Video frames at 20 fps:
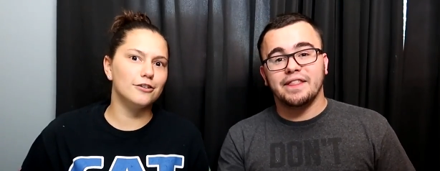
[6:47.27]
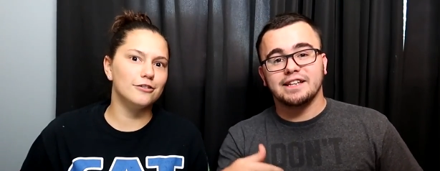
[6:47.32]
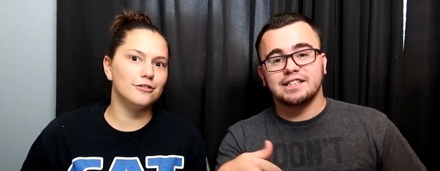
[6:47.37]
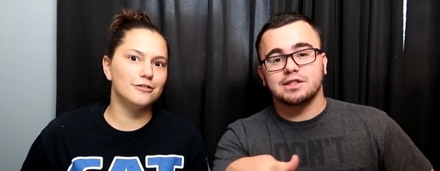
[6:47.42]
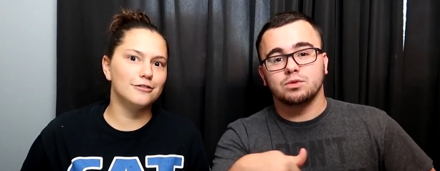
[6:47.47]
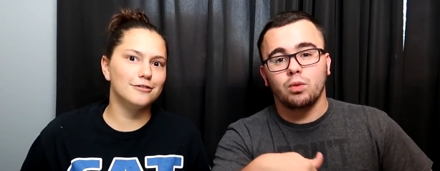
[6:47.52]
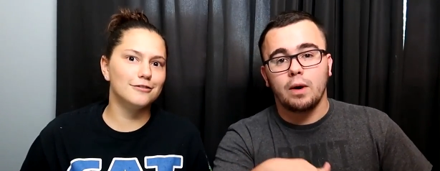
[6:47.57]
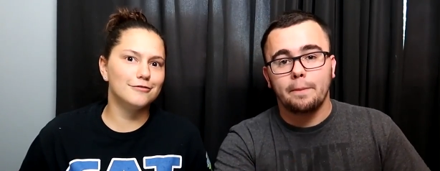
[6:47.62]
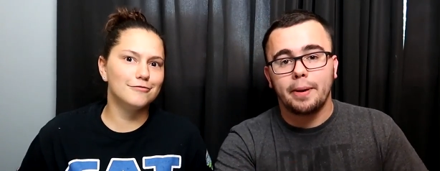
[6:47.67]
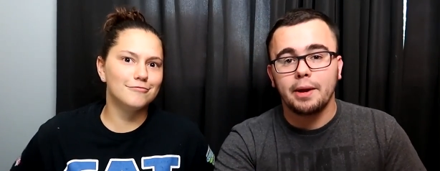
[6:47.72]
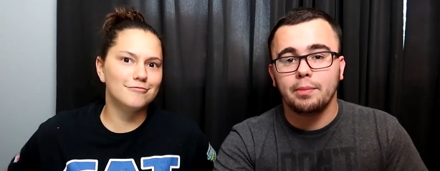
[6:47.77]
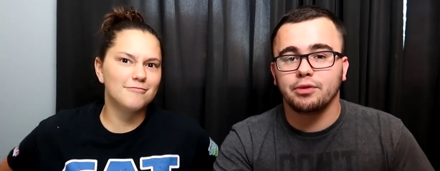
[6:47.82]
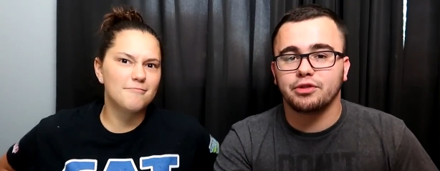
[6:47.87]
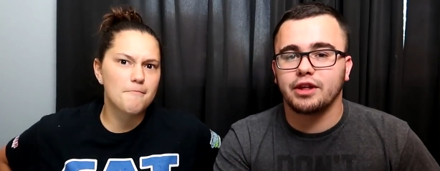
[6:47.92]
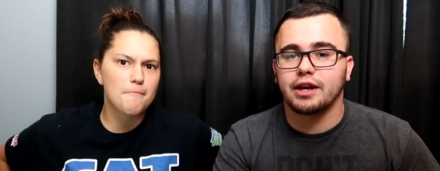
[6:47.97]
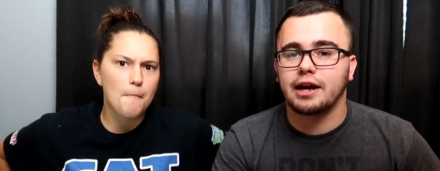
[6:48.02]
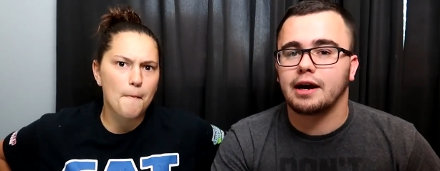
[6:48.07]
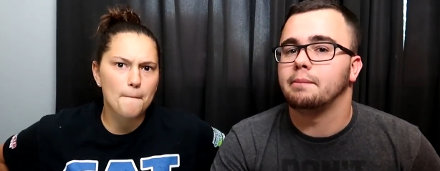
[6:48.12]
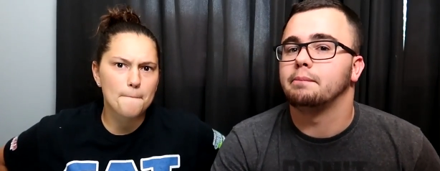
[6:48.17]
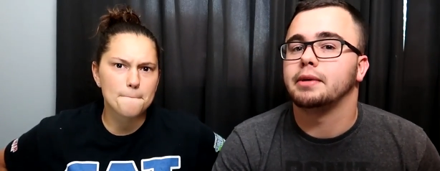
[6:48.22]
Speaker 1: And this is when
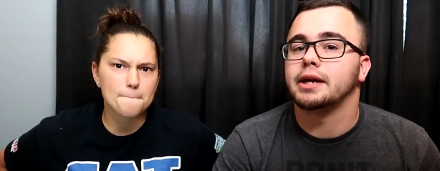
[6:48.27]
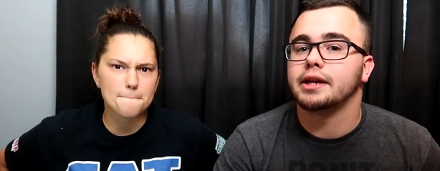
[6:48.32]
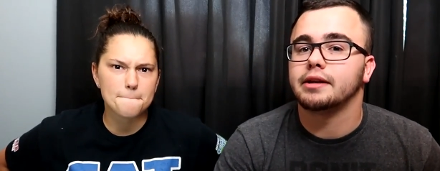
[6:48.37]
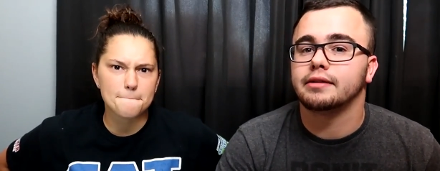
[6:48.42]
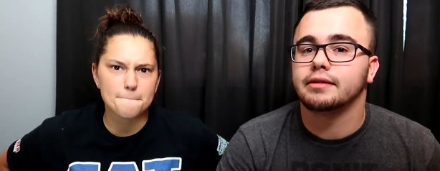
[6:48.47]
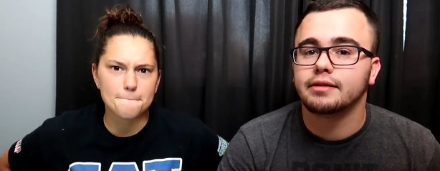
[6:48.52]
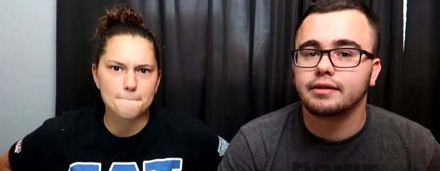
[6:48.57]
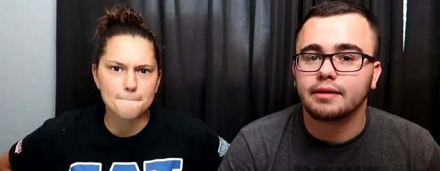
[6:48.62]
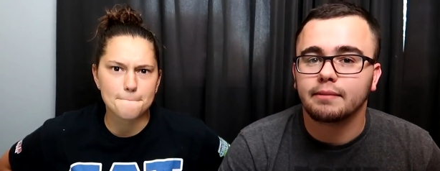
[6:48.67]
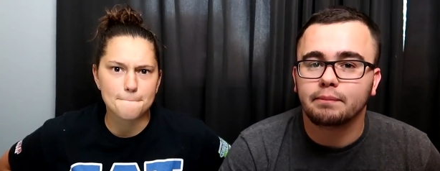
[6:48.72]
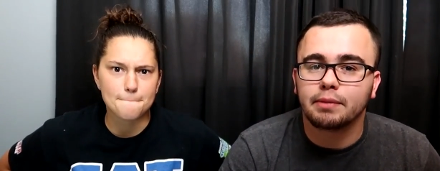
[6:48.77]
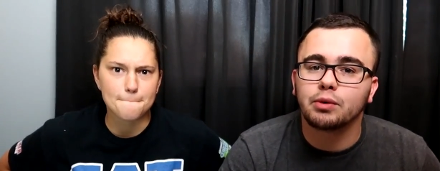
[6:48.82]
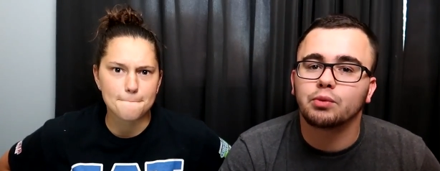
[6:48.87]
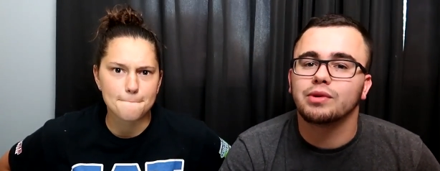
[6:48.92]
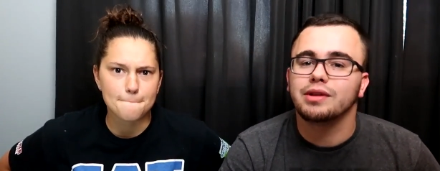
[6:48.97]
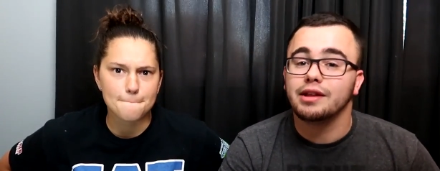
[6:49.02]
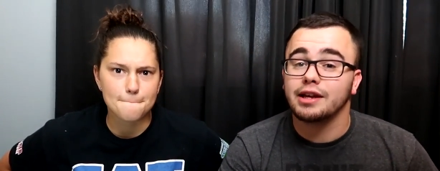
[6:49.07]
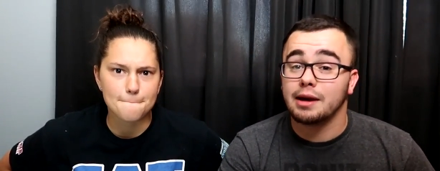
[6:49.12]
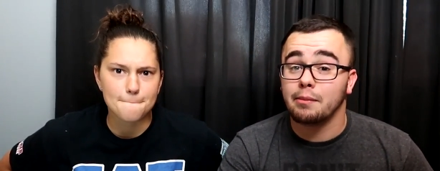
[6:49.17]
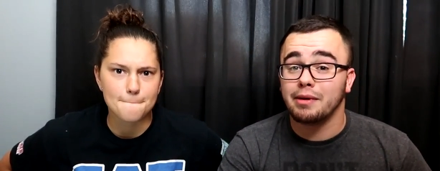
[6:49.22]
people think I'm mean,
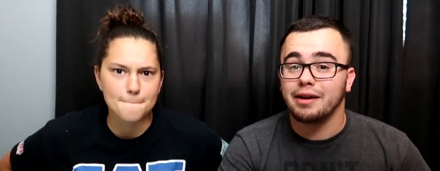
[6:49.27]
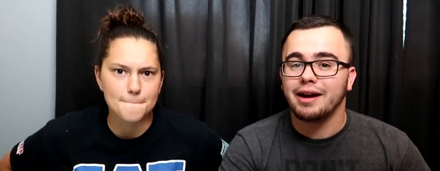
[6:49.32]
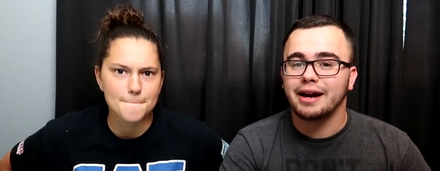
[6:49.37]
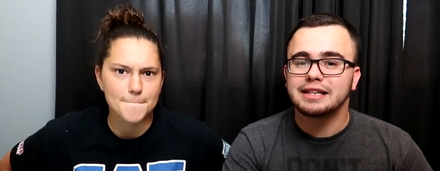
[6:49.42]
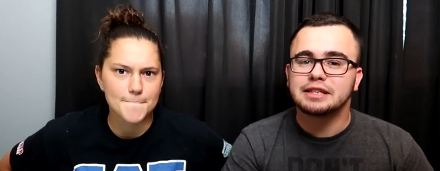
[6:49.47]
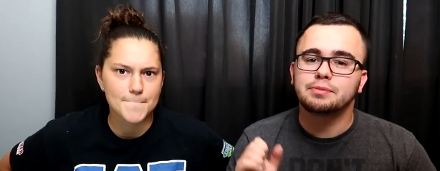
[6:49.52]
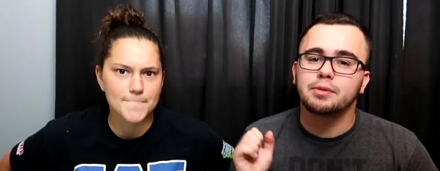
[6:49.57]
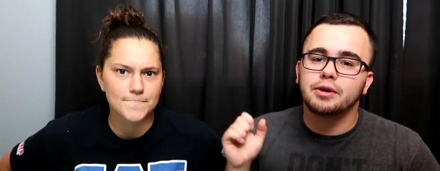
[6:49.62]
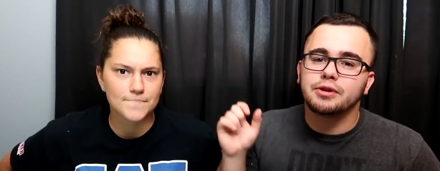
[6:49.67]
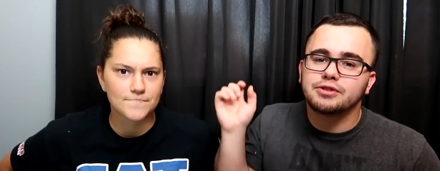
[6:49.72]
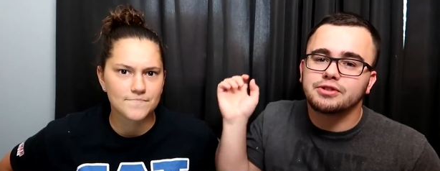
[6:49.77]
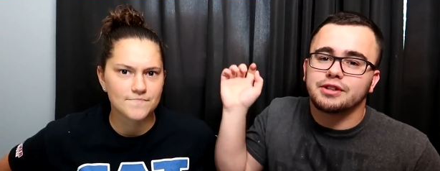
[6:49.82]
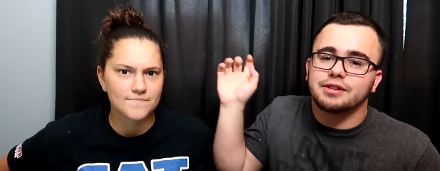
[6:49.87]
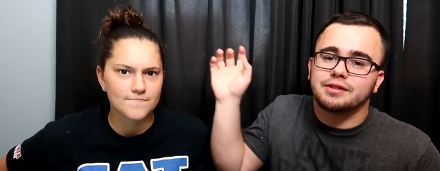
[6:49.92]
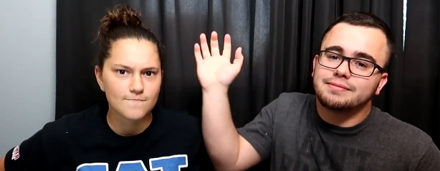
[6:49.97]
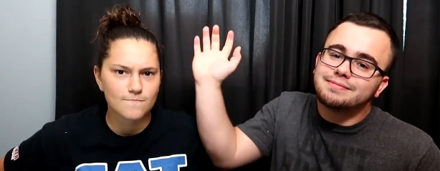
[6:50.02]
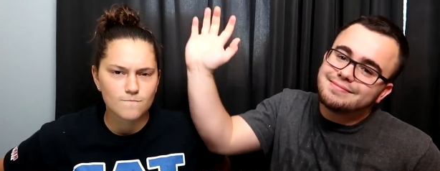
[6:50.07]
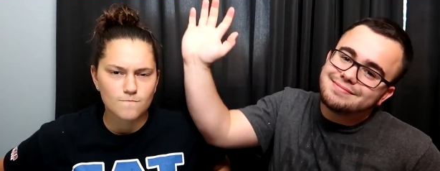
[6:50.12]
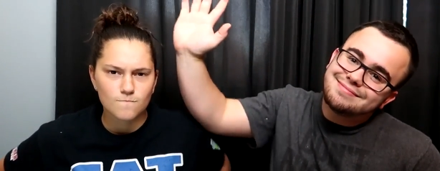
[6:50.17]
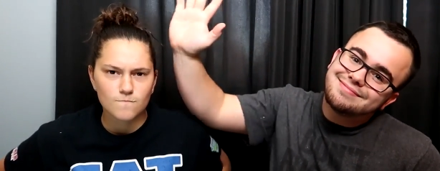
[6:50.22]
but really I'm a nice
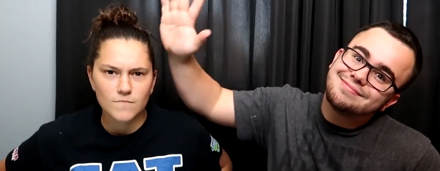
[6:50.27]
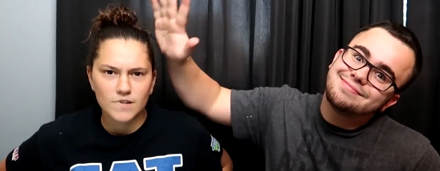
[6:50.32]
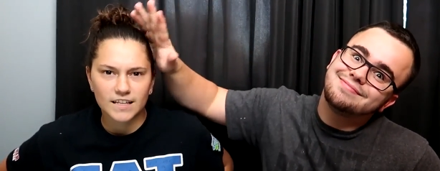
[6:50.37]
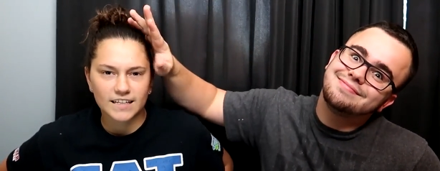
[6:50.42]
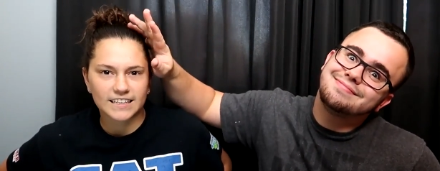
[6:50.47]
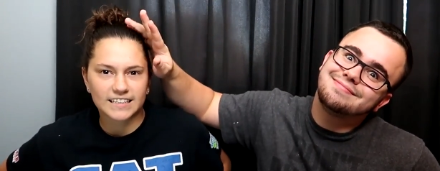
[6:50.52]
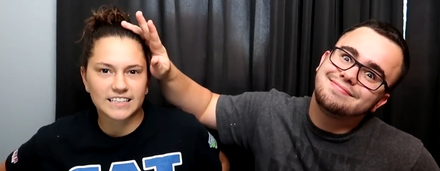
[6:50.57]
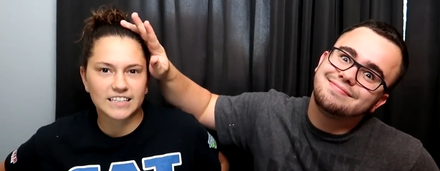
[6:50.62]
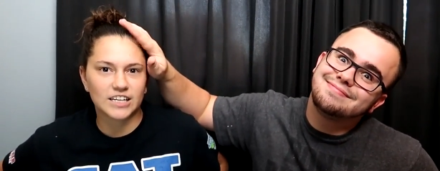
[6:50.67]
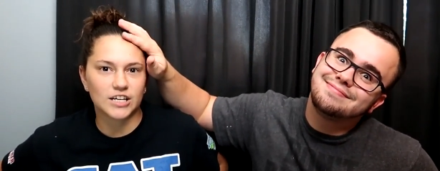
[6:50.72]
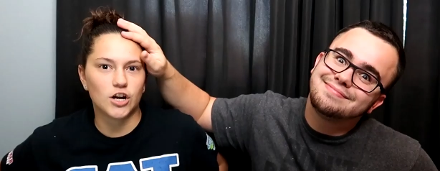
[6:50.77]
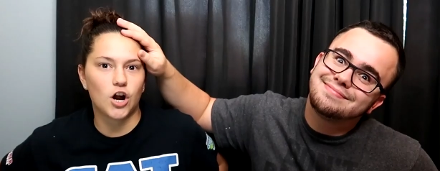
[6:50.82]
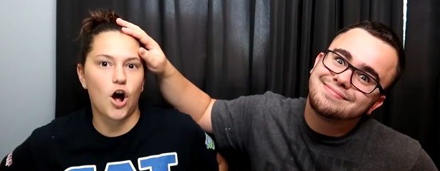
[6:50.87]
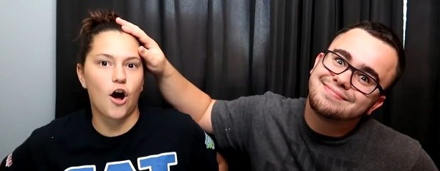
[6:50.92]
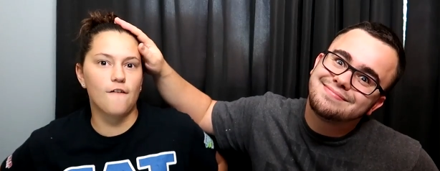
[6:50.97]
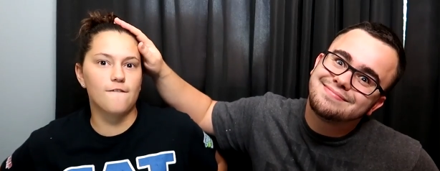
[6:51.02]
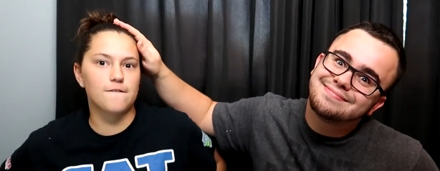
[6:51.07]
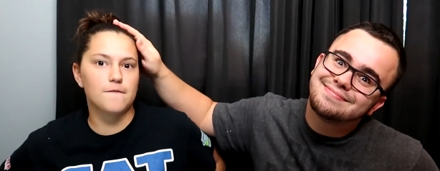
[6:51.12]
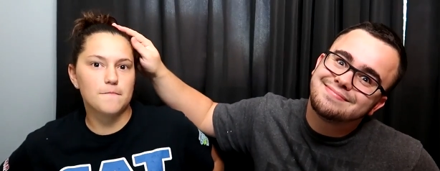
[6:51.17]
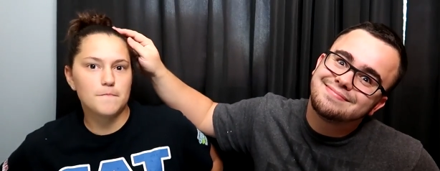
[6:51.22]
person.
Speaker 2: Get
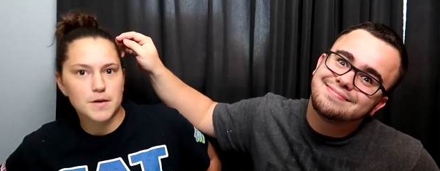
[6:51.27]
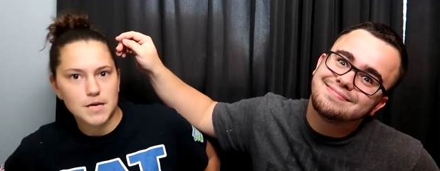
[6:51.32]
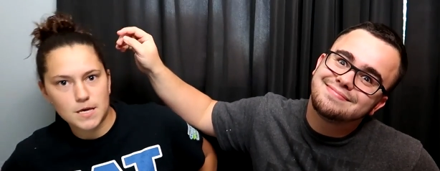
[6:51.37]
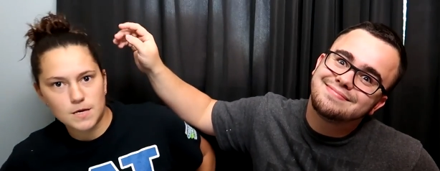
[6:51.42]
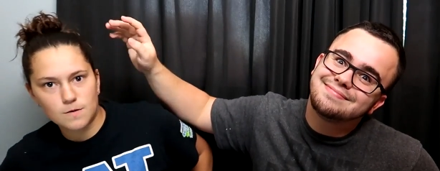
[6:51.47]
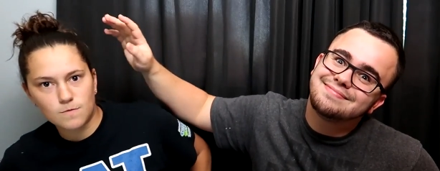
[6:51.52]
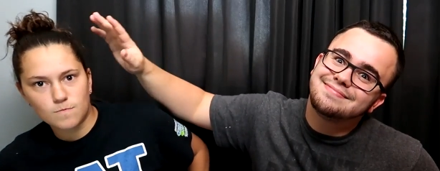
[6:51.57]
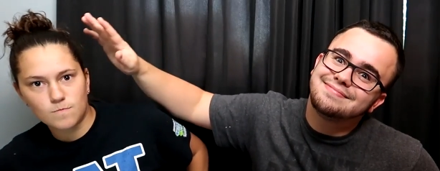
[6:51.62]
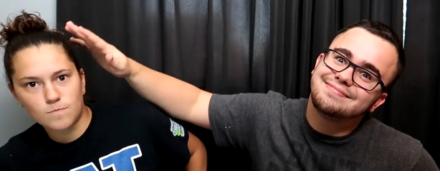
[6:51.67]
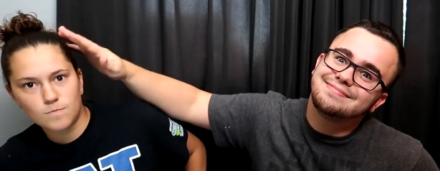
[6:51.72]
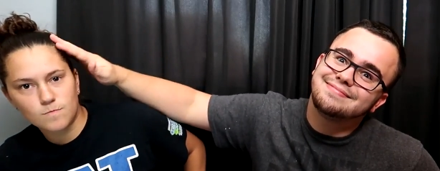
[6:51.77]
off of me.